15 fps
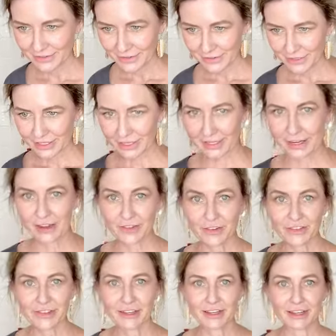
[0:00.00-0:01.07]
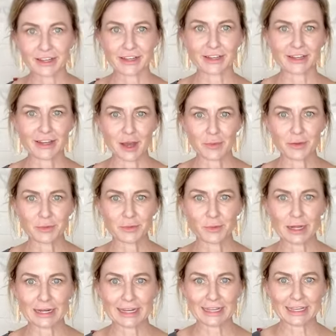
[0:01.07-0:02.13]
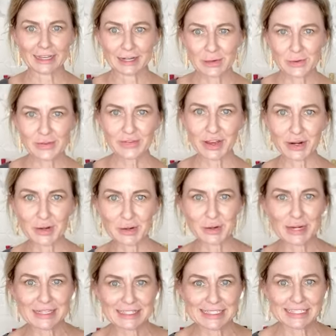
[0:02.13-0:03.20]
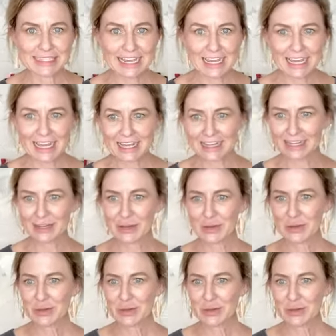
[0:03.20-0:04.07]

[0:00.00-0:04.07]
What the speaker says: Getting everything up and running here. We've had a crazy day.